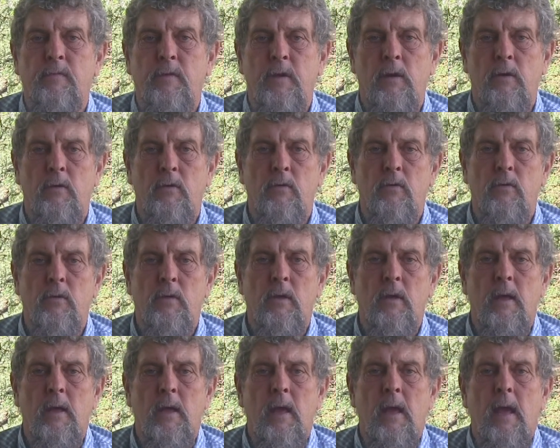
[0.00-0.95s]
years
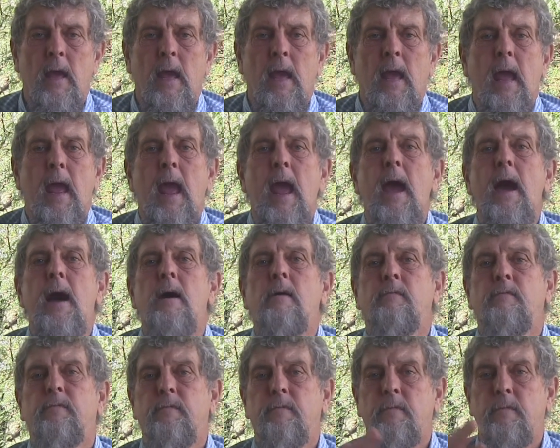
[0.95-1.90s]

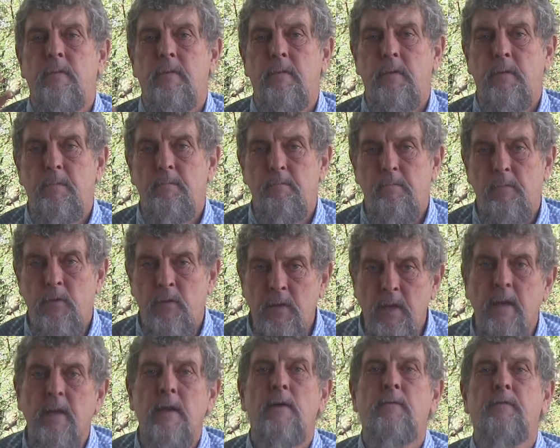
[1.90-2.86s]
have
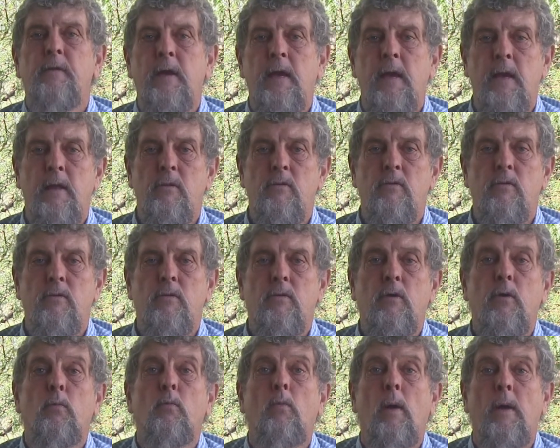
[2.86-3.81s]
significance
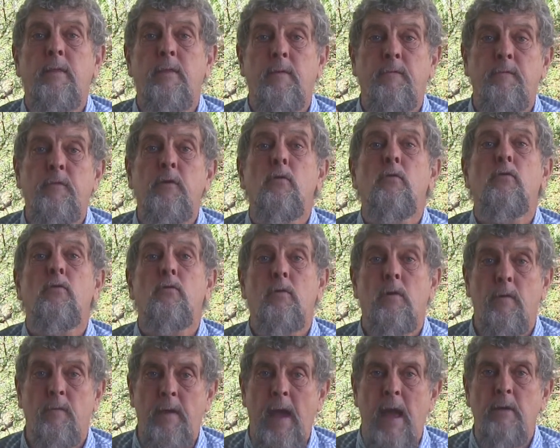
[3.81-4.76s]
to what the
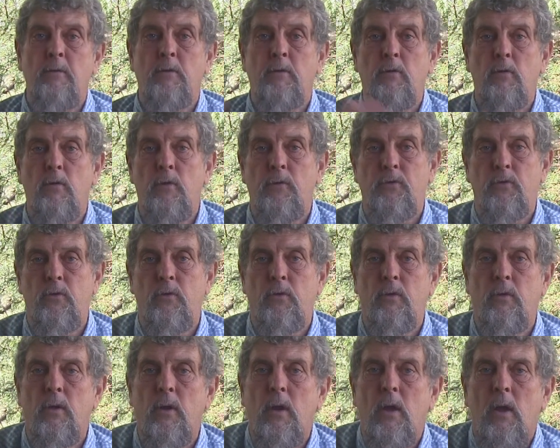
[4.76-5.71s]
future of
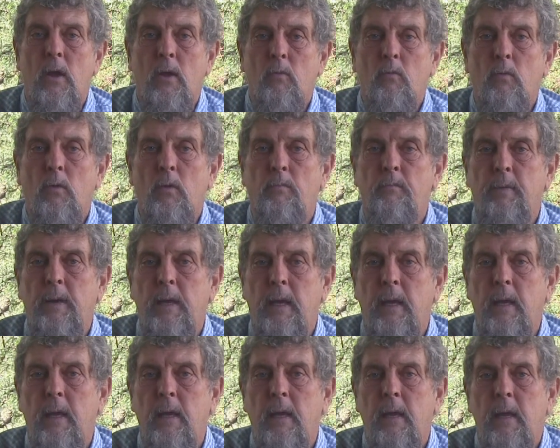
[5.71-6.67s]
agriculture will
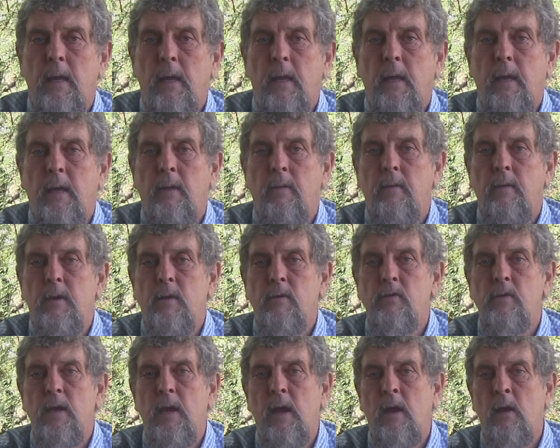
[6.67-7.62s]
be in
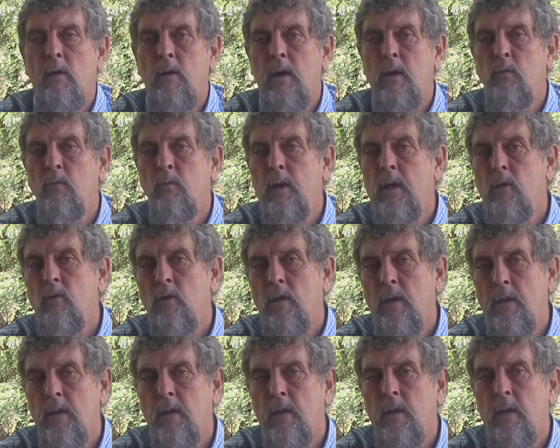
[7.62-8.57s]
this arid
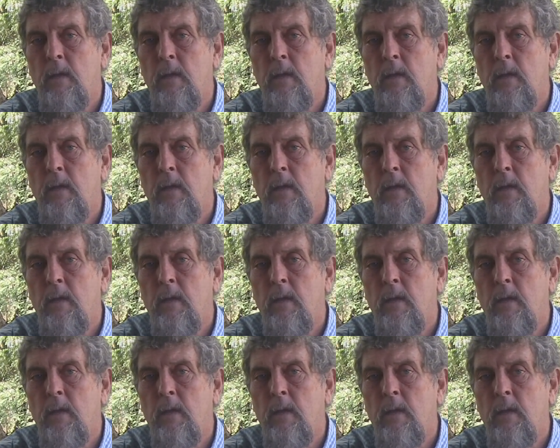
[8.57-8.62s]
region.